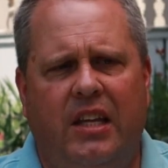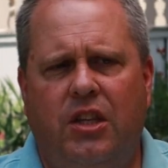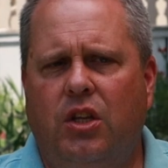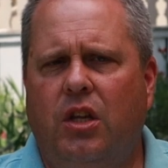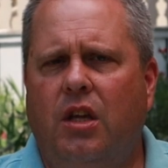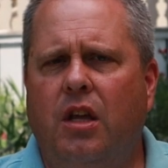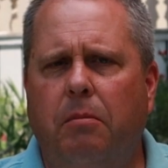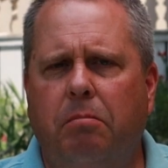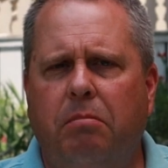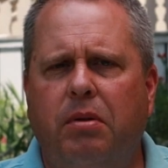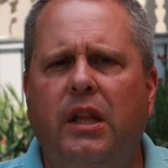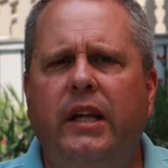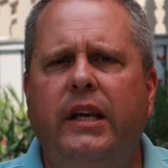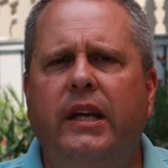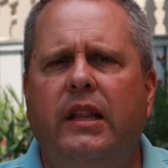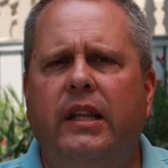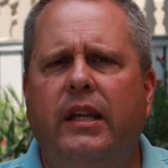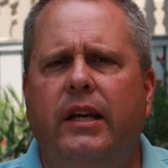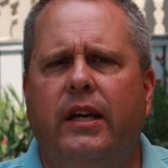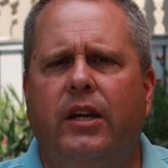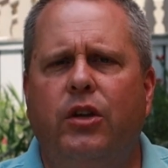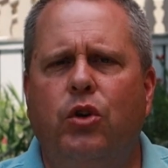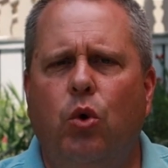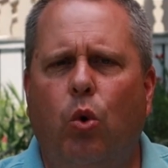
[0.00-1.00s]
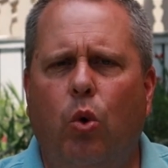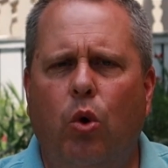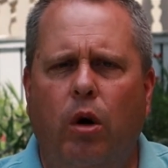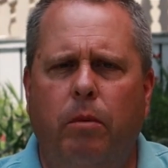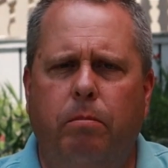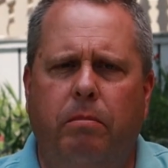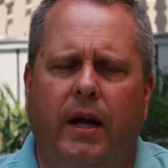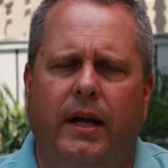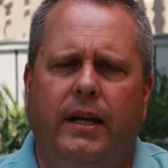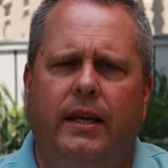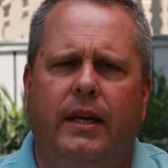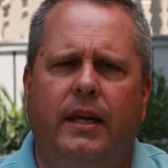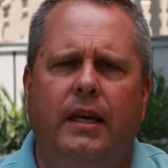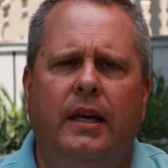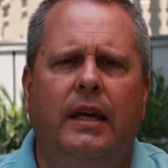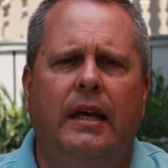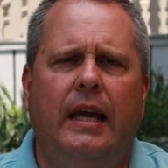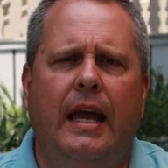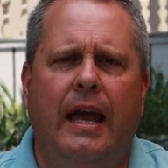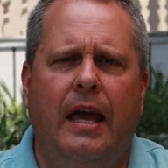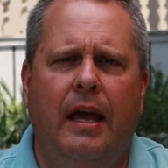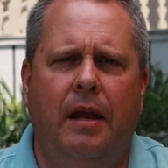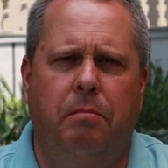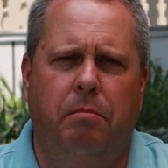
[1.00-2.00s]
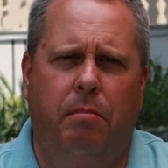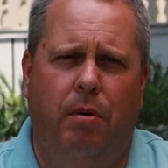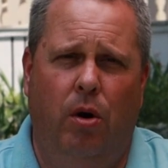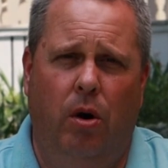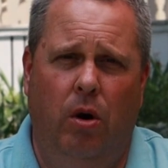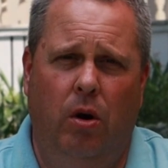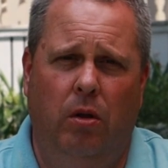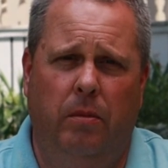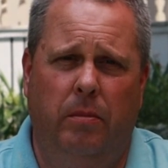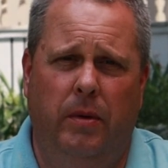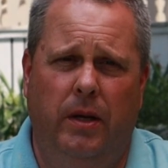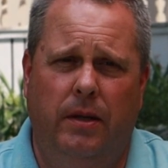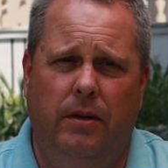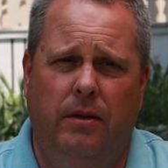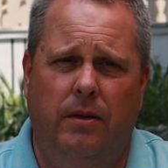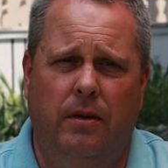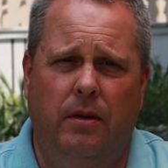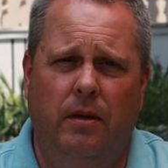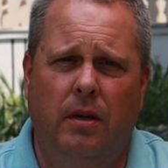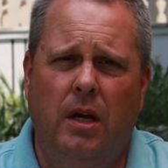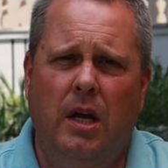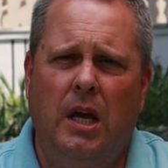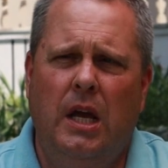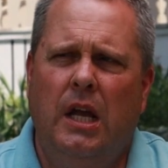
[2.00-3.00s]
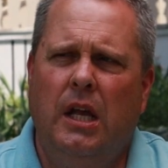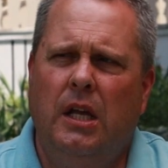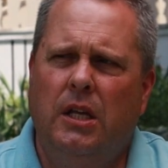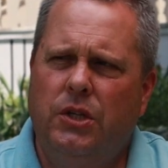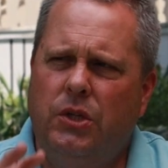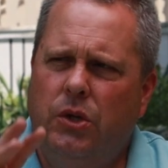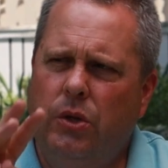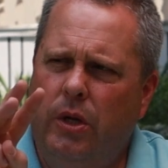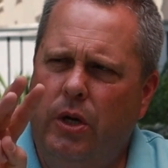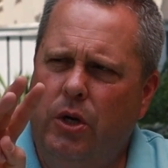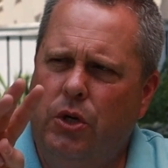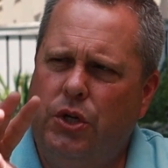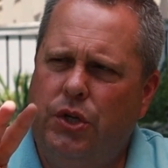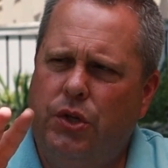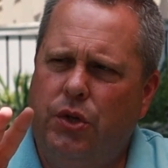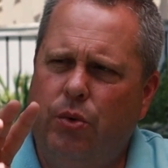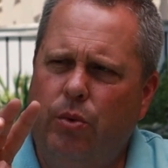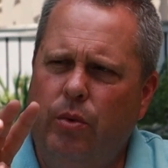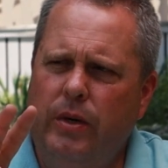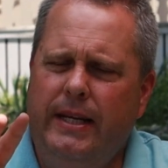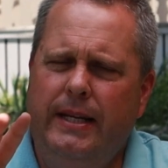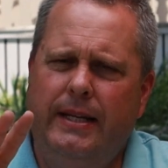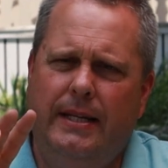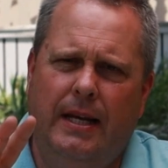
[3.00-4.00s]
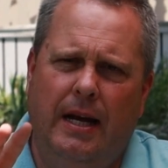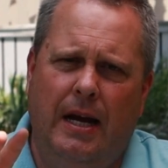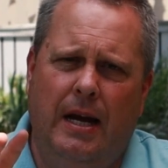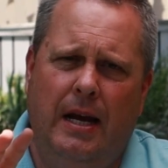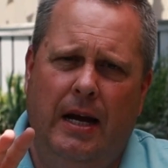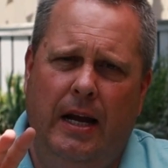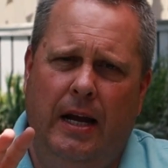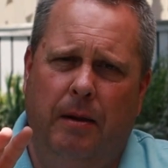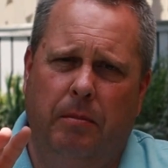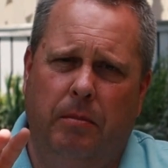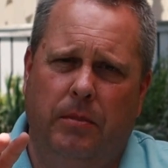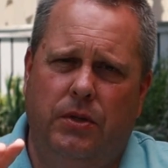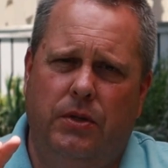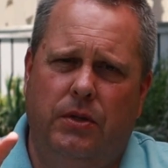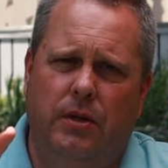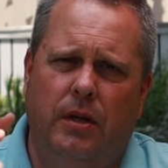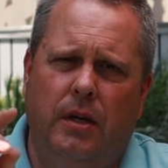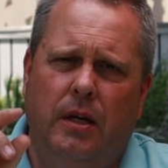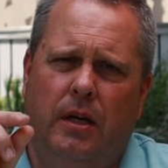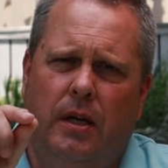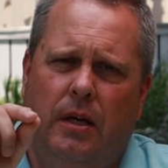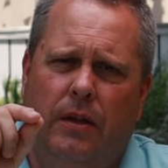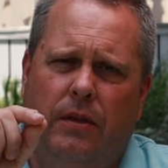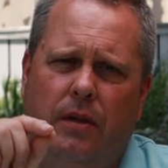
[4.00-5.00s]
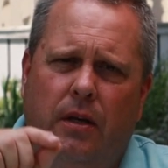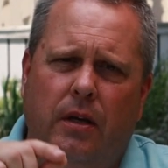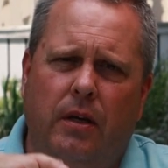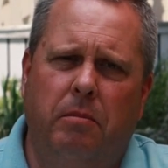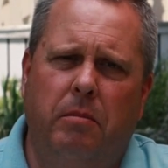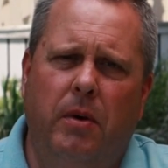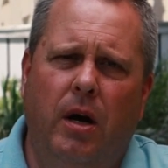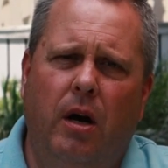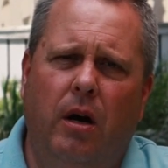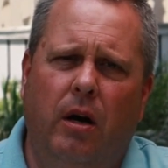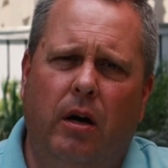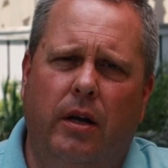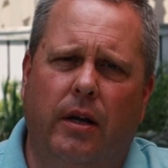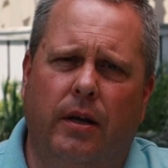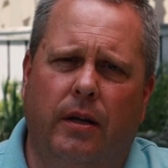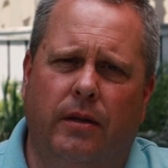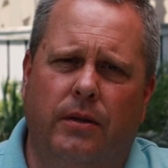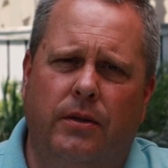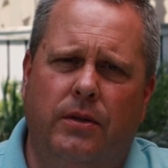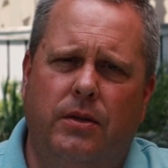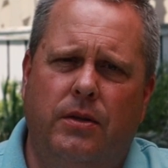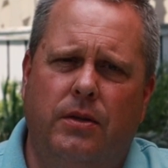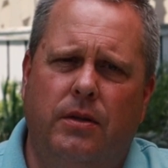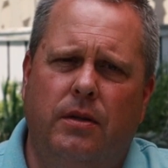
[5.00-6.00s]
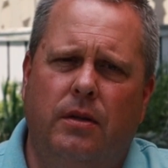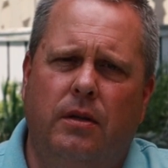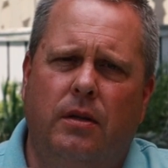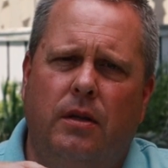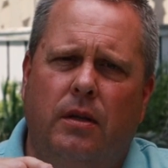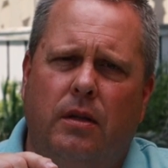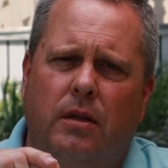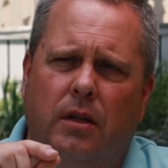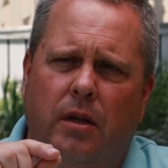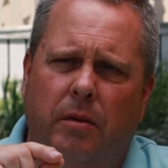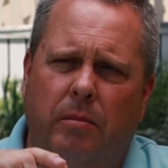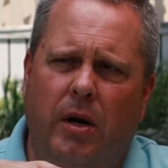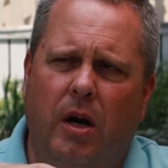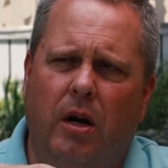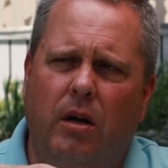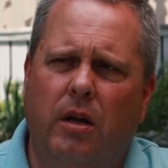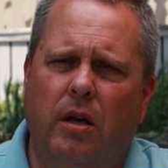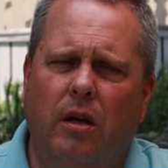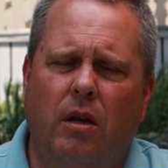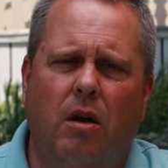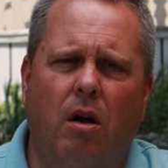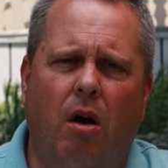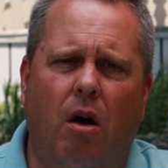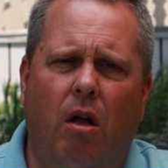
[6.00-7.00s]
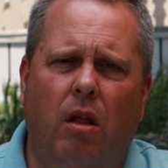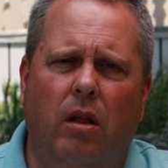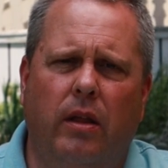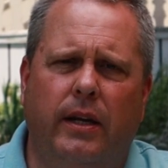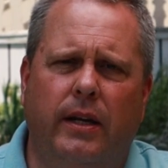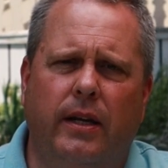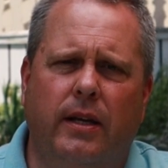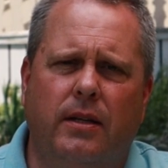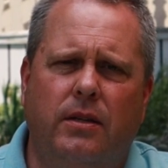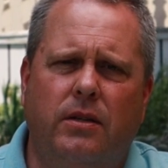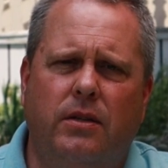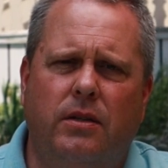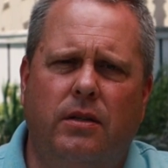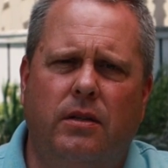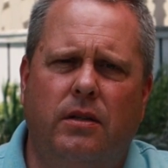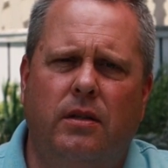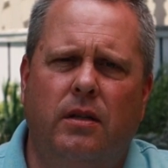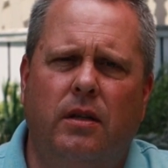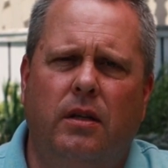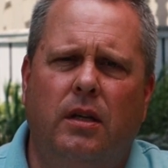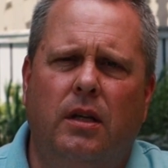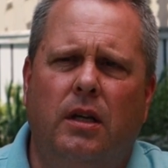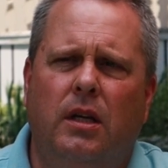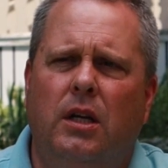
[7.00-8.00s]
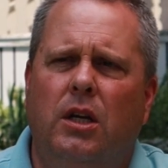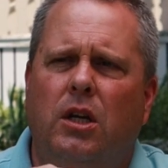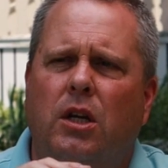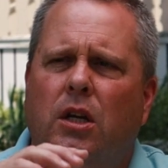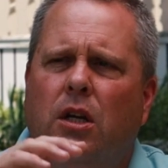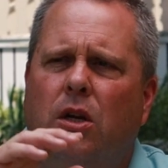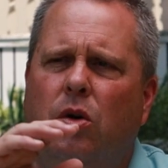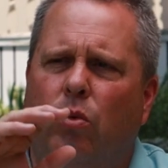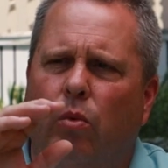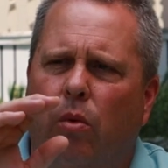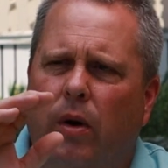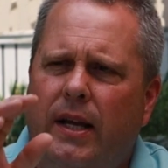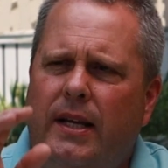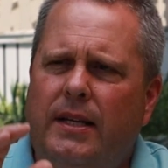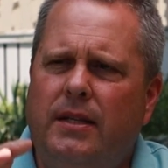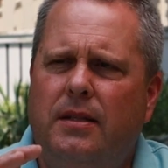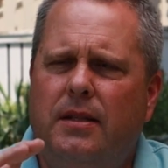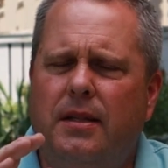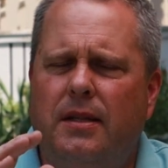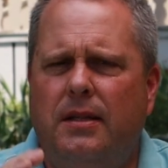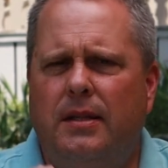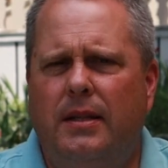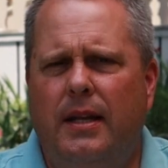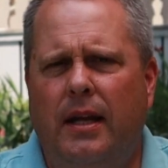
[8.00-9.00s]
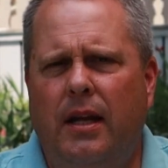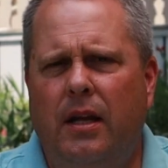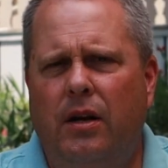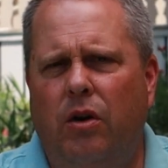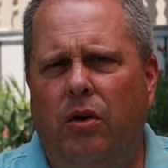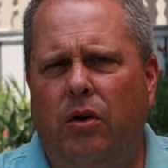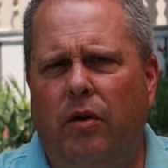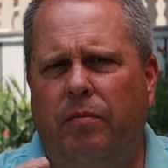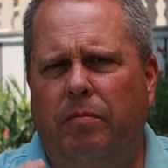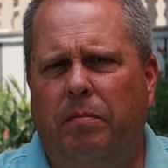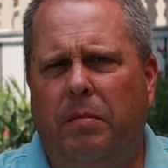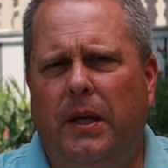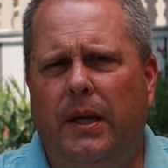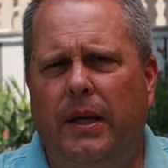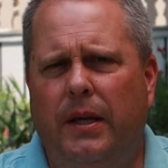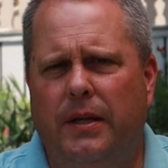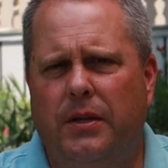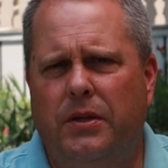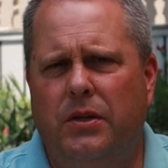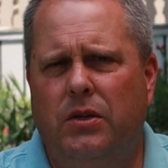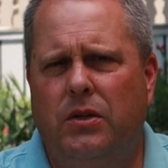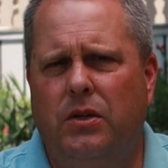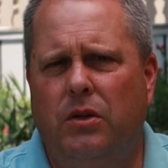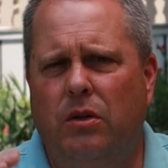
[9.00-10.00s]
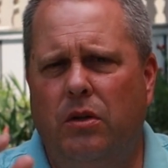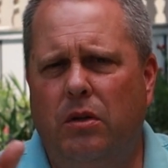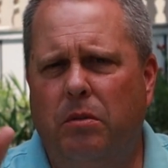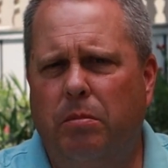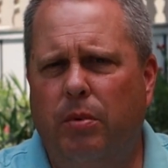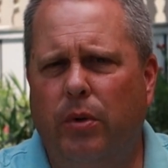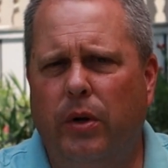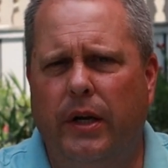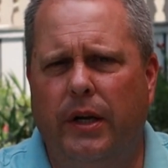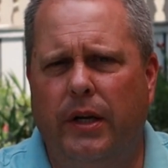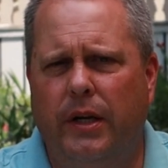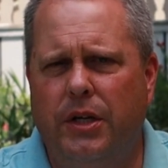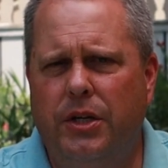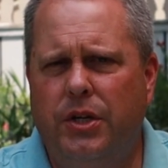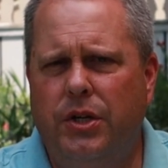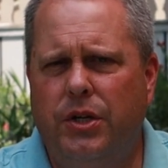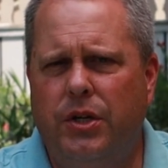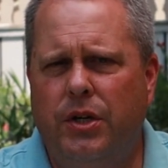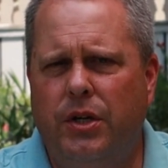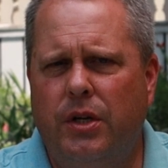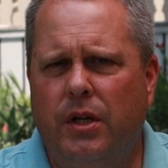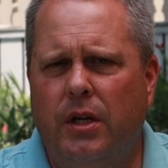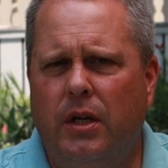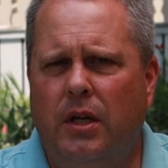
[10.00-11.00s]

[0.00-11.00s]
Completely ignored by King and Parliament. So there's 3 times the American colonists, raised a standard of peace to the British